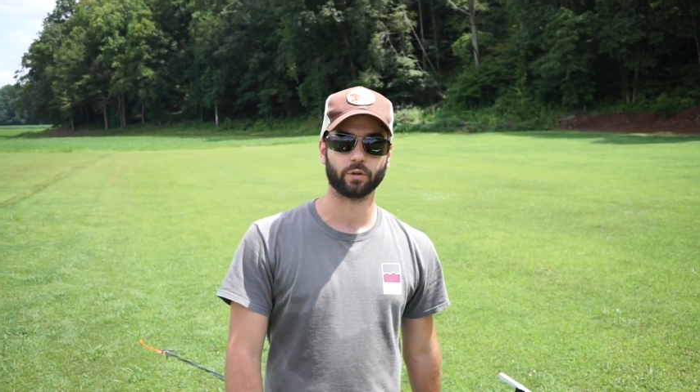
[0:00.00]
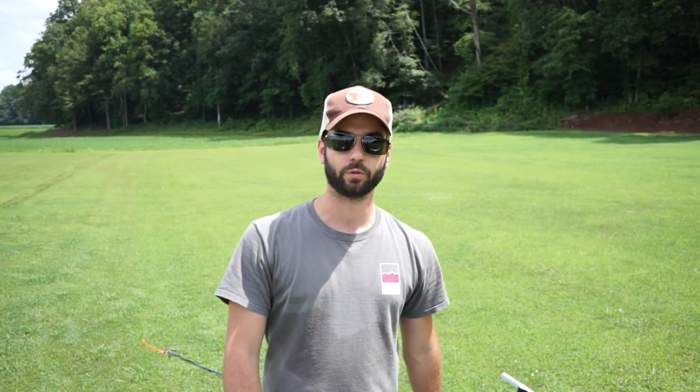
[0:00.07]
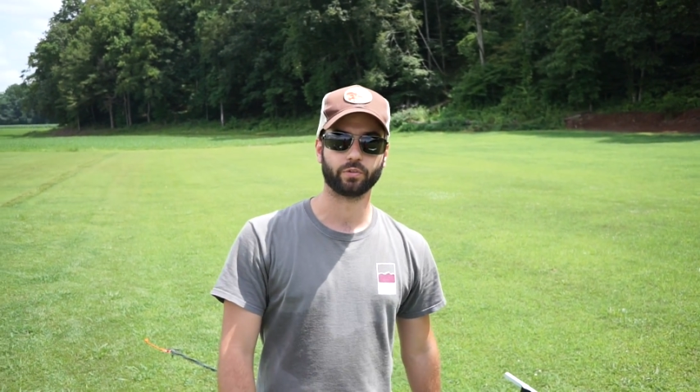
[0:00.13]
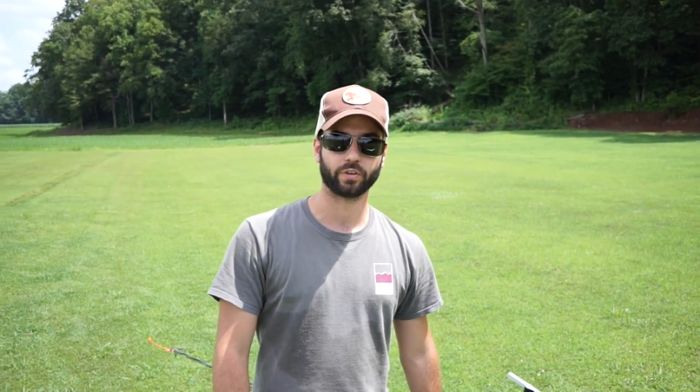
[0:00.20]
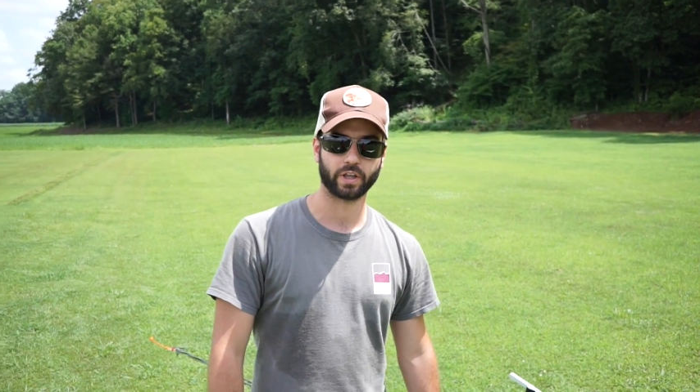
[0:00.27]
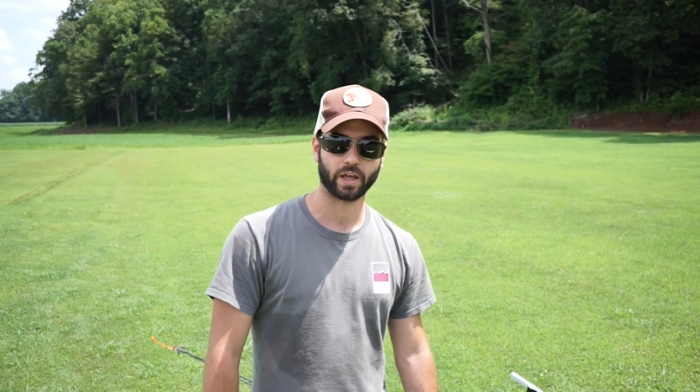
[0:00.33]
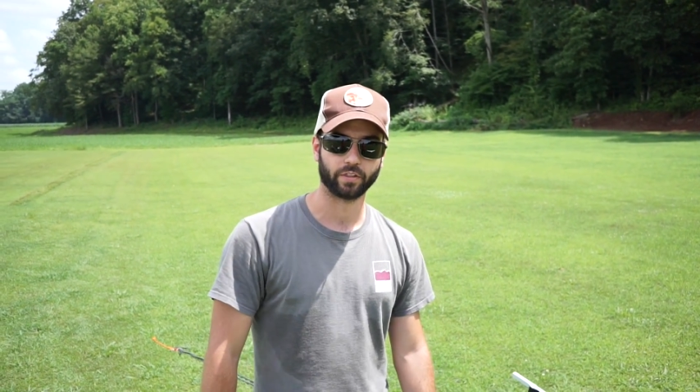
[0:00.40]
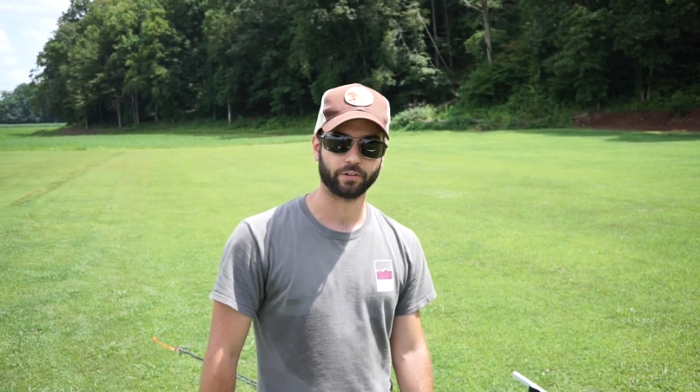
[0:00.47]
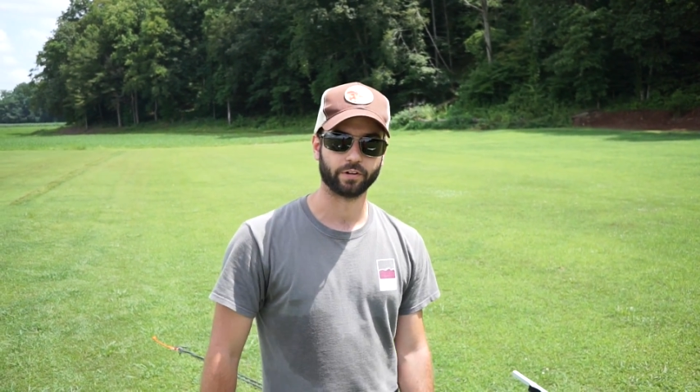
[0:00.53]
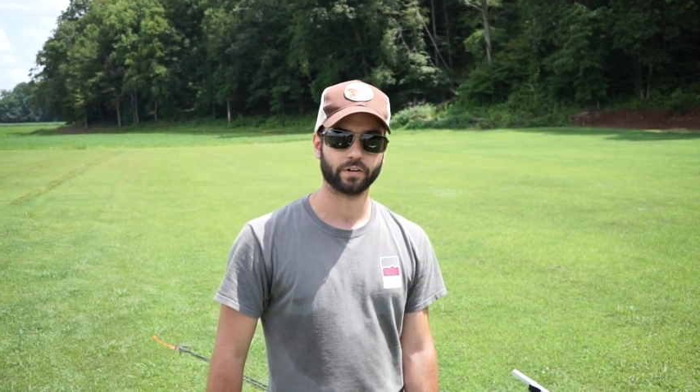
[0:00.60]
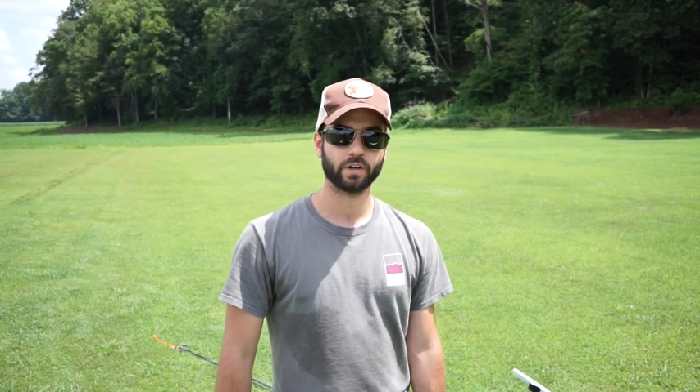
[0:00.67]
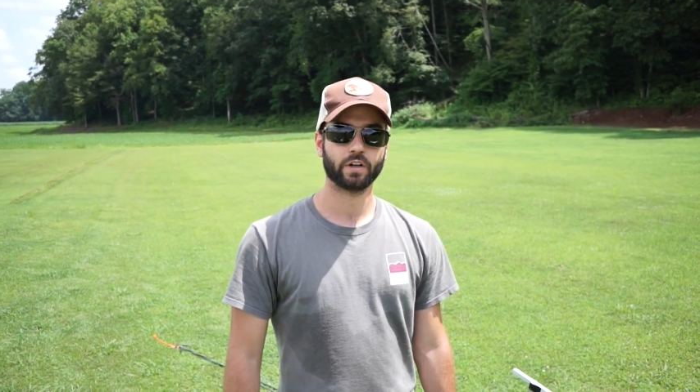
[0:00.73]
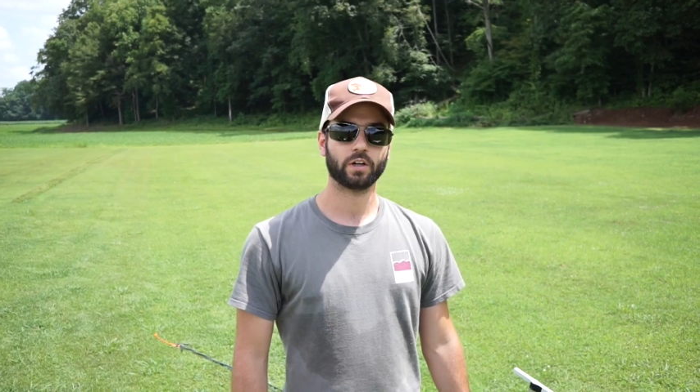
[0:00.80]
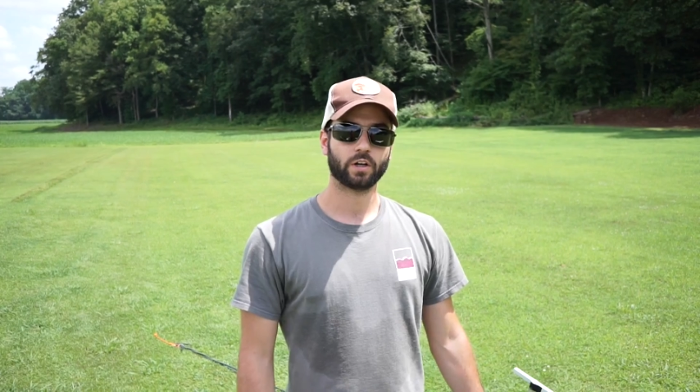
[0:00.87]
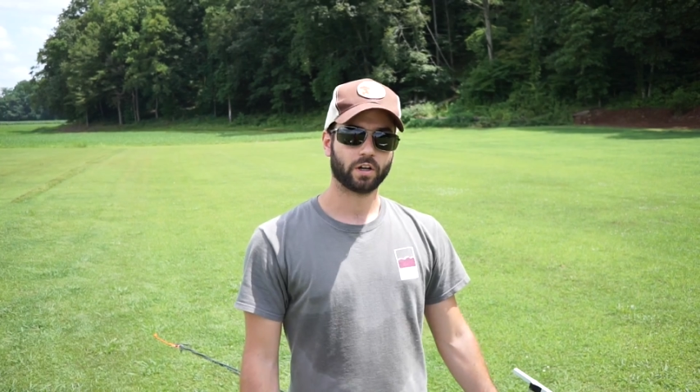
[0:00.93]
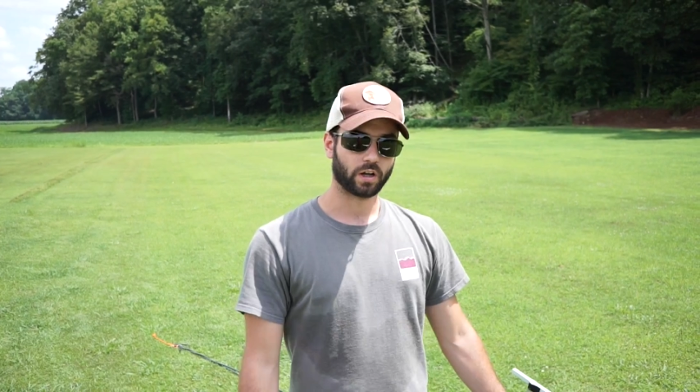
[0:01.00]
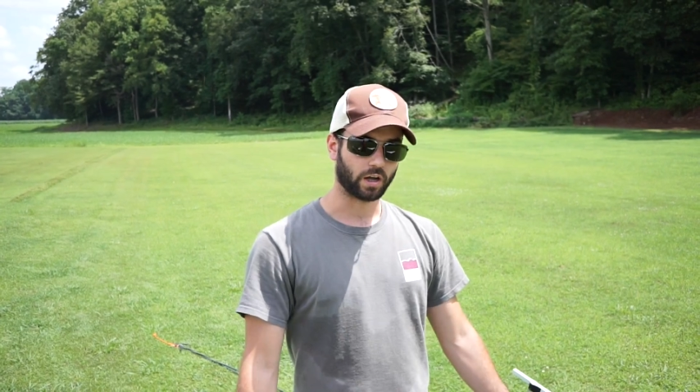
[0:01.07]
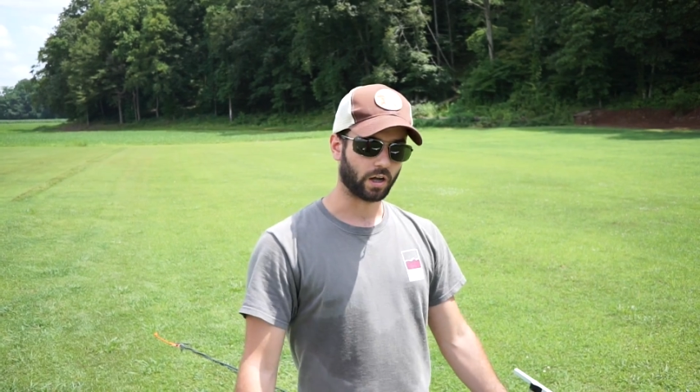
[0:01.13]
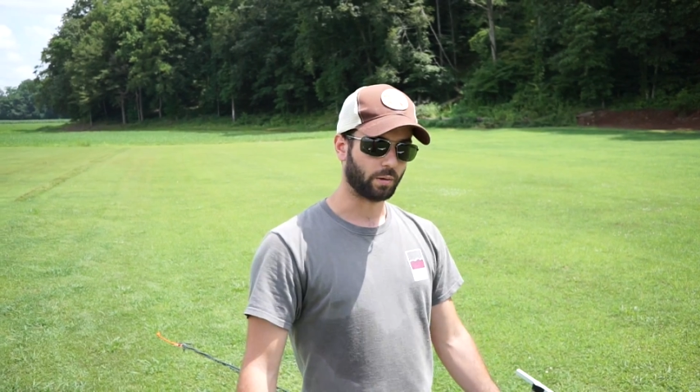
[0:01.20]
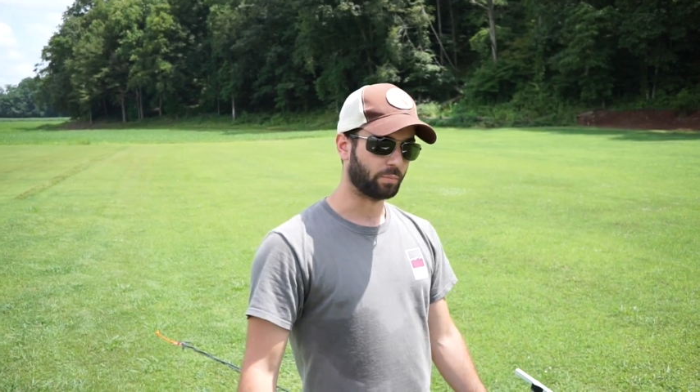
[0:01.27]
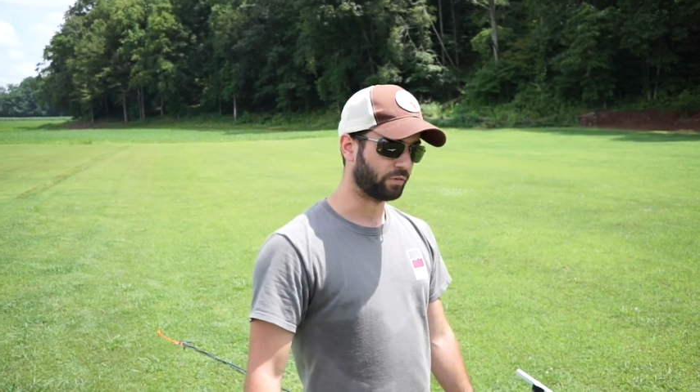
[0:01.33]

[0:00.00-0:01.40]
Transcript: goes together uh,